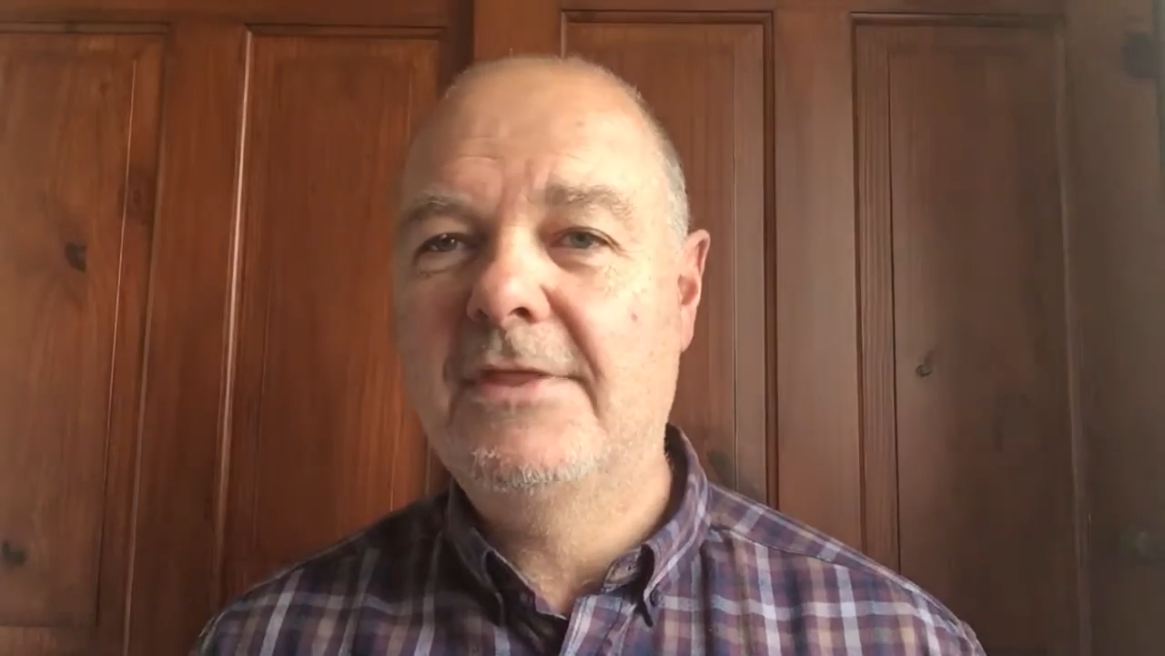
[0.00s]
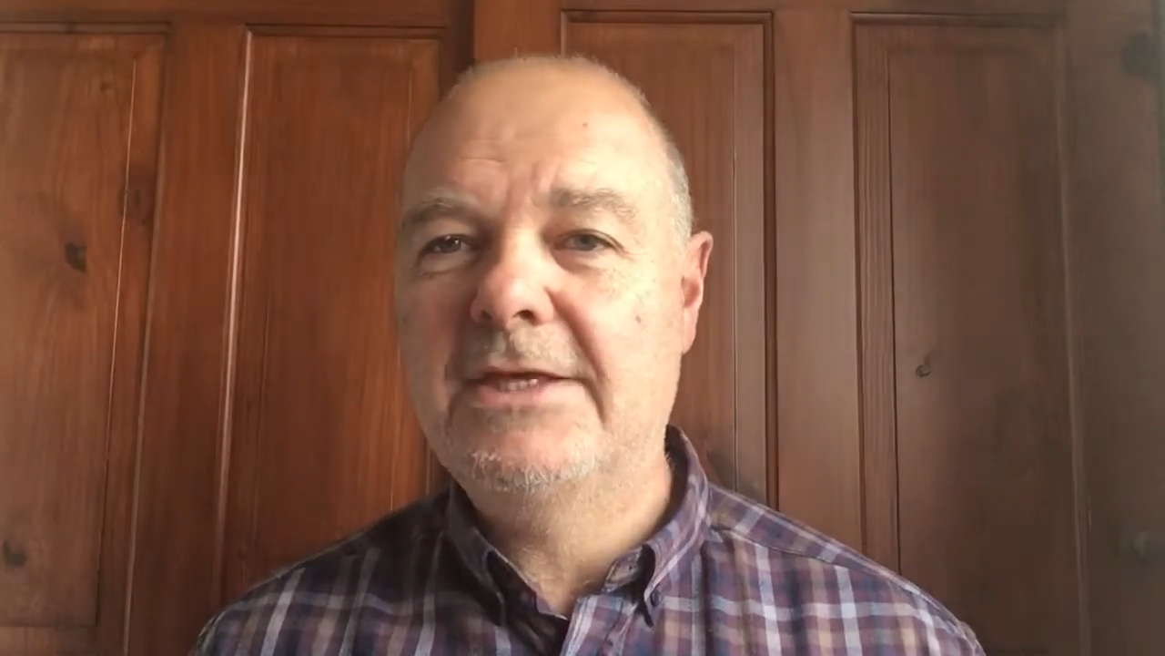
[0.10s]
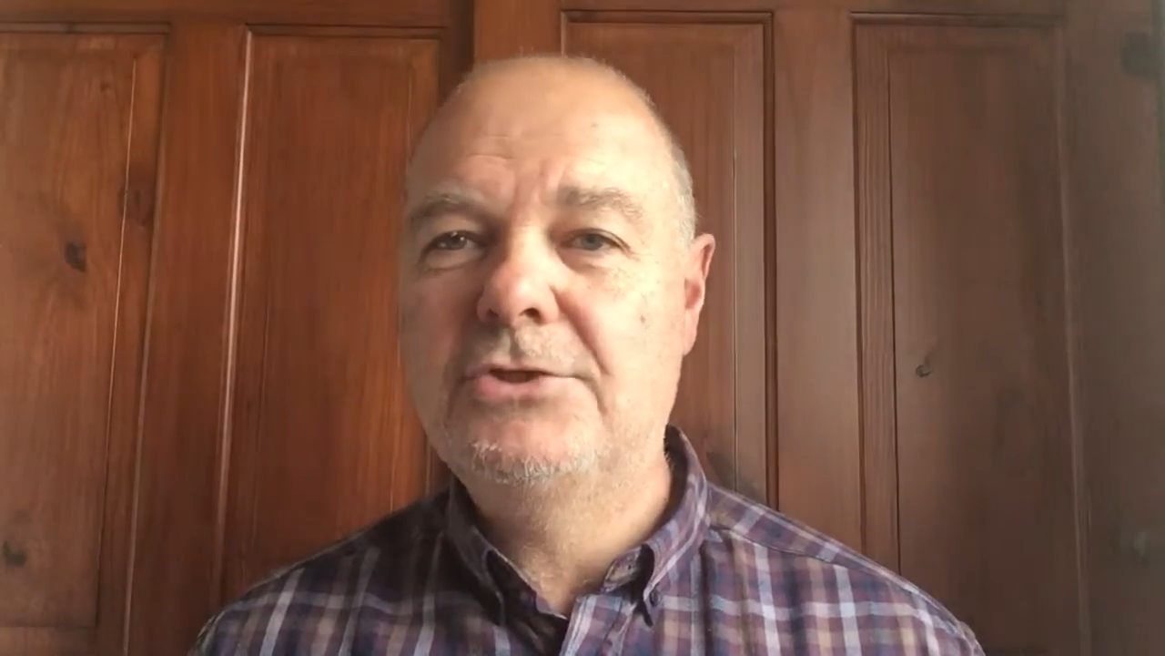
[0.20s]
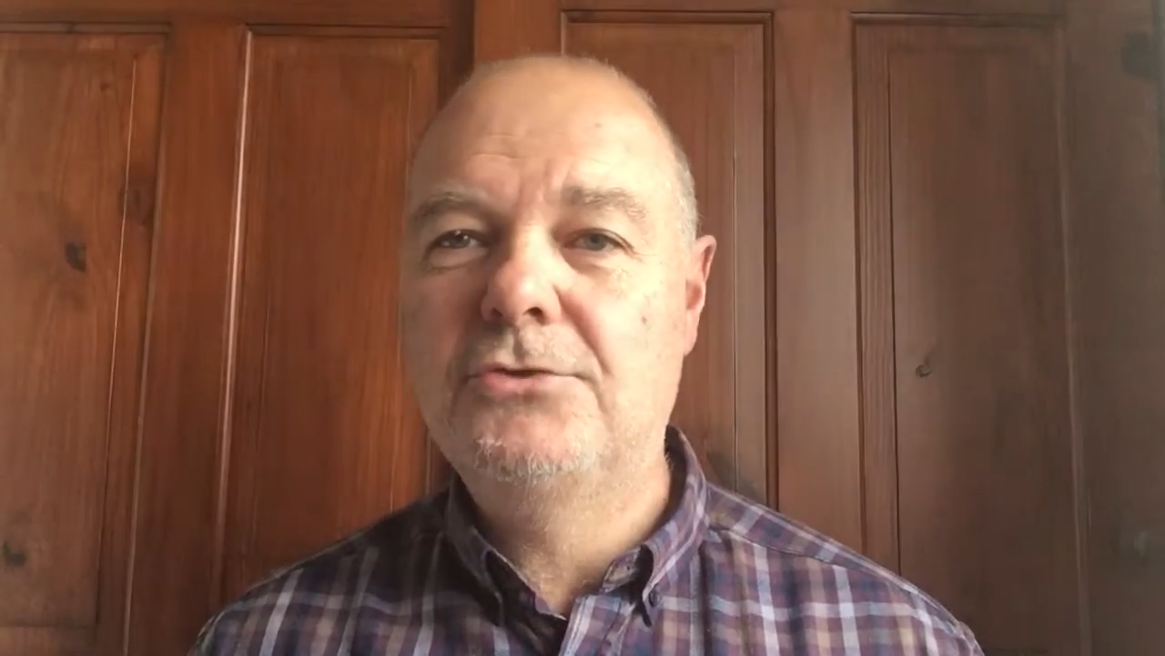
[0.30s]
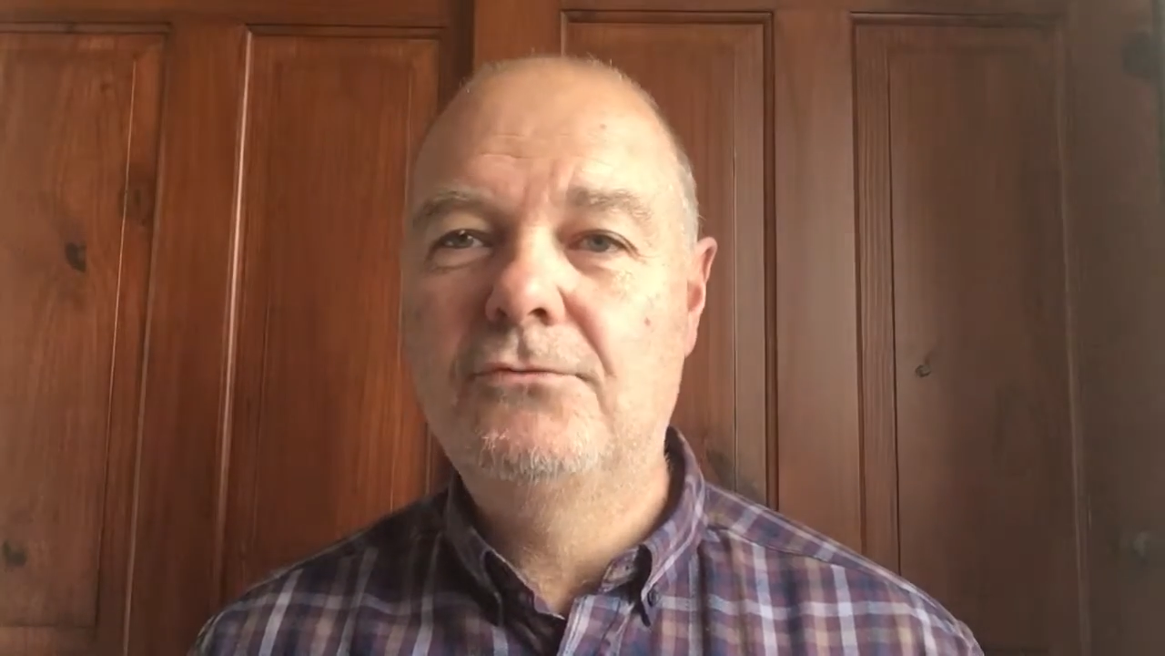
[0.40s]

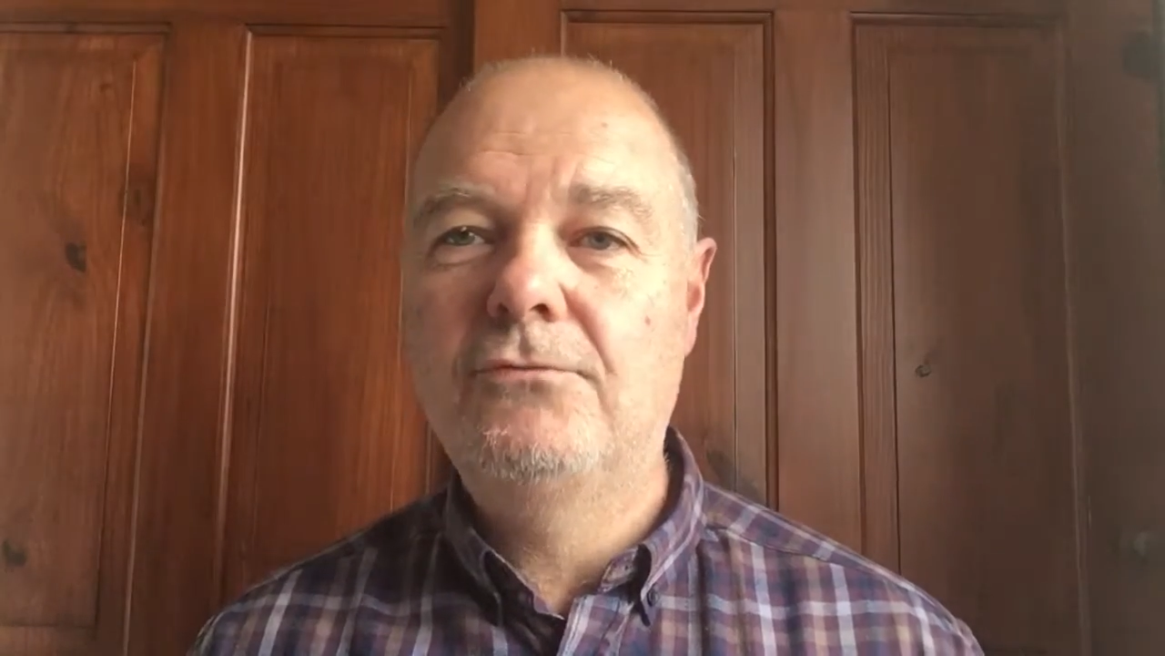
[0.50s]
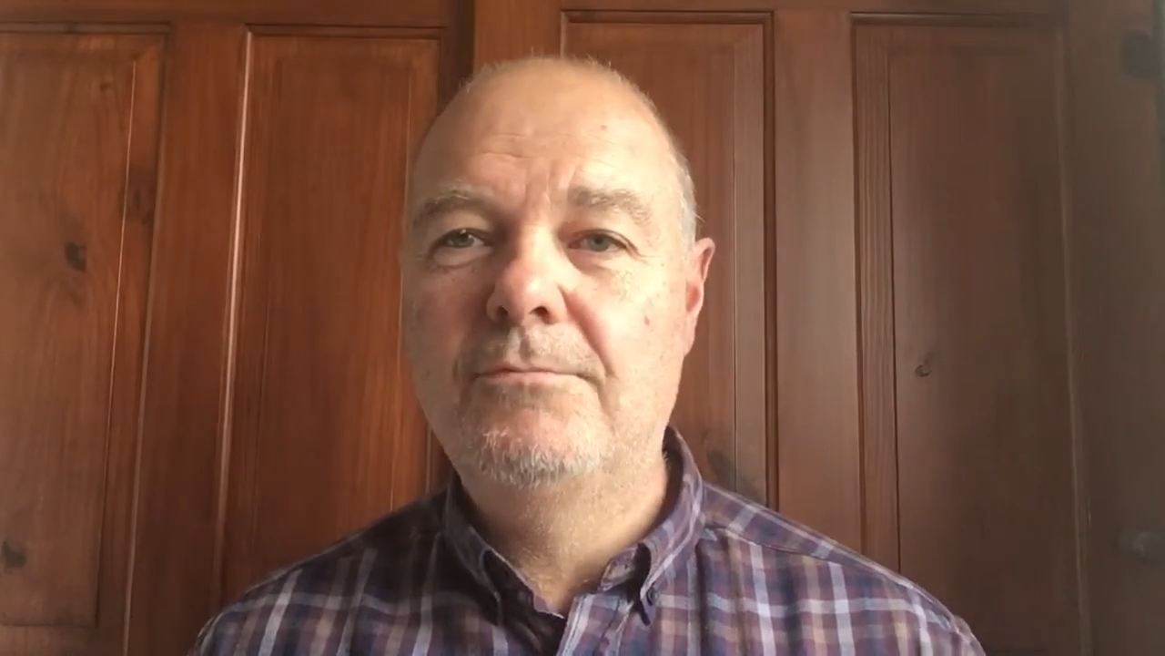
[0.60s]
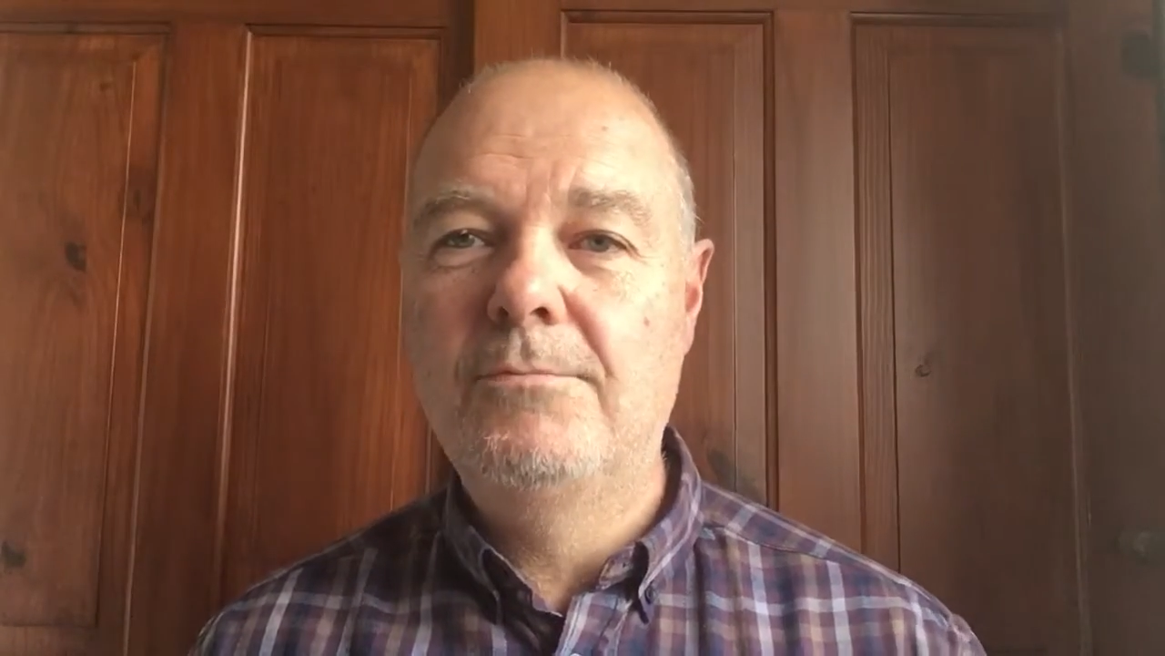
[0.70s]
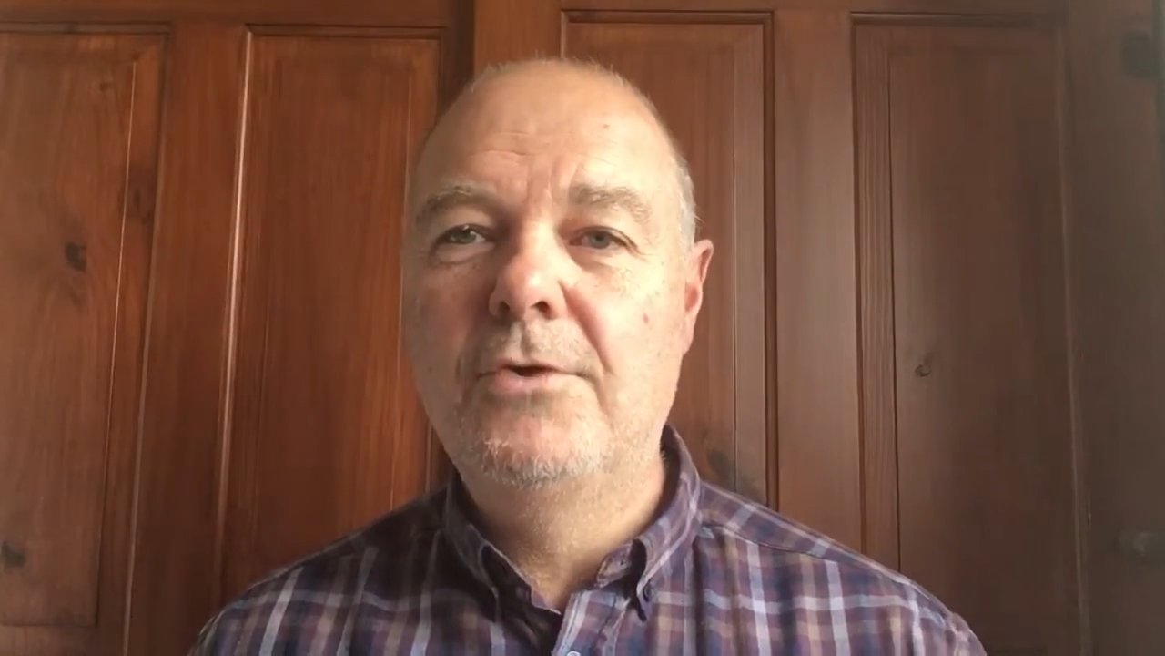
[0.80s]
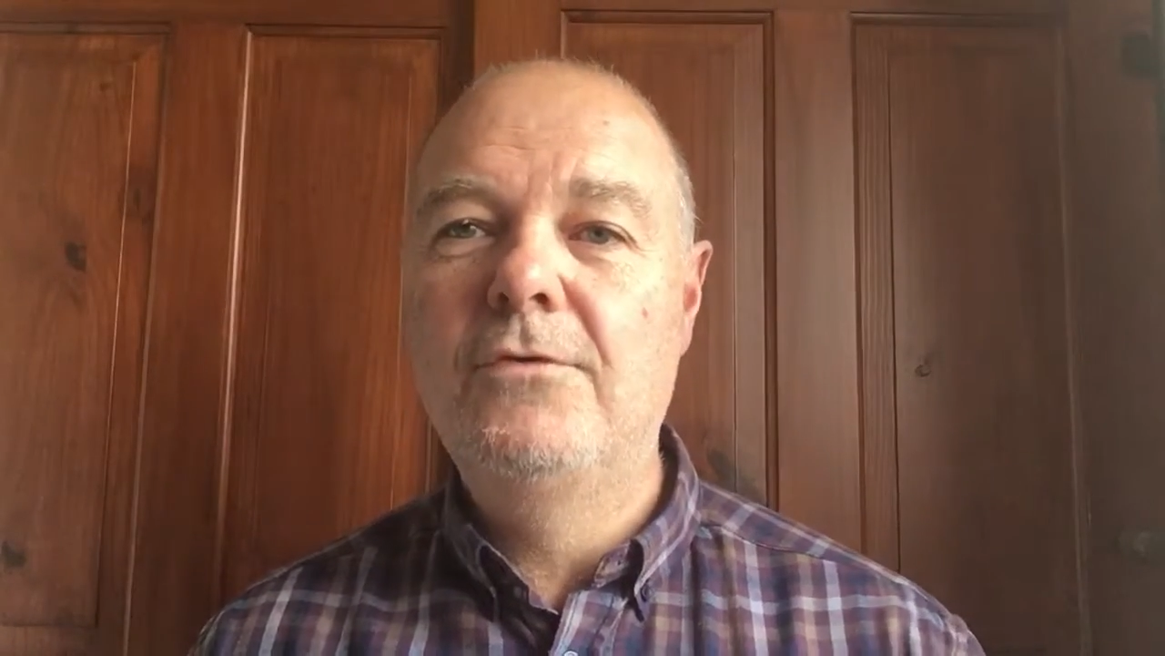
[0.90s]
they should
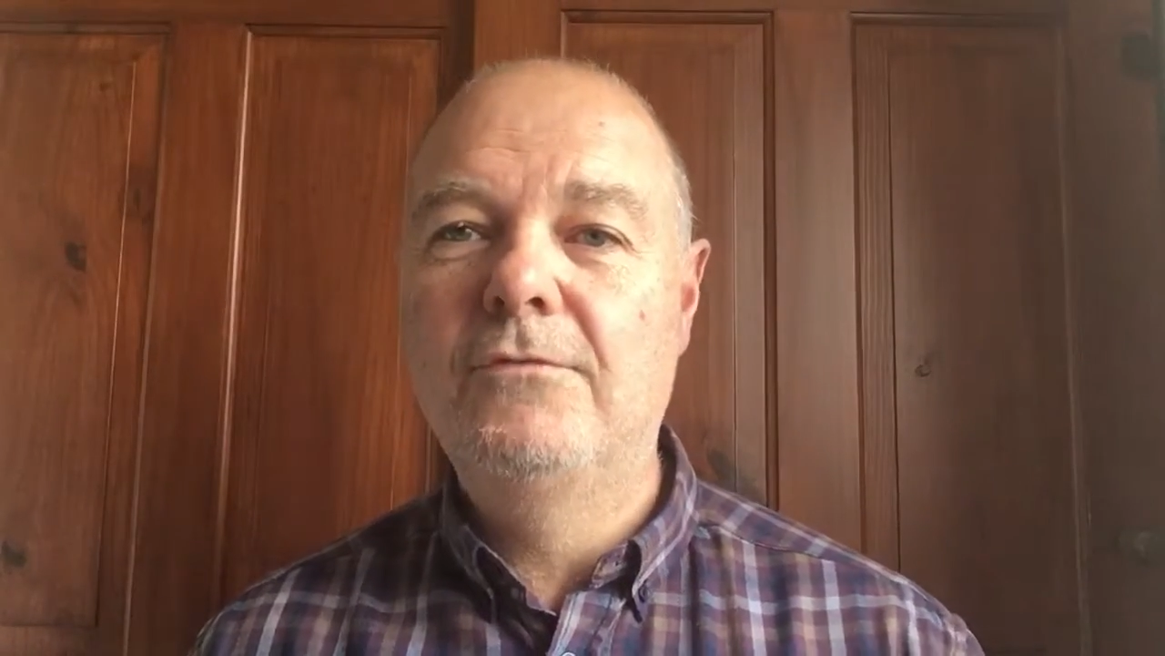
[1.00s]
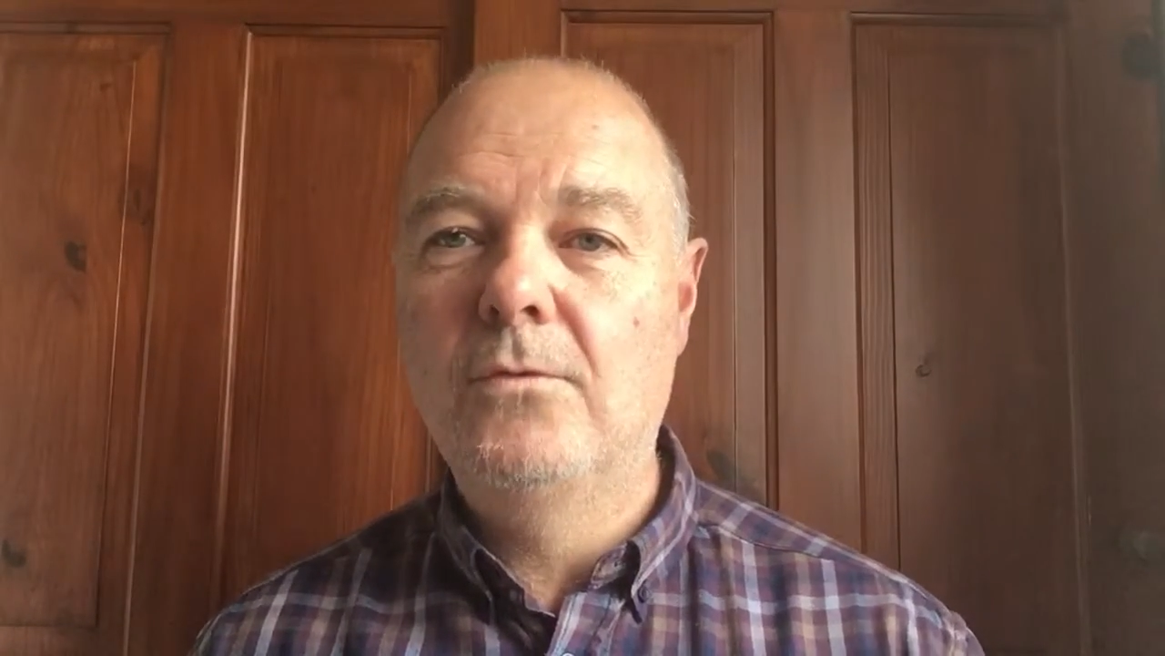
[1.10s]
remove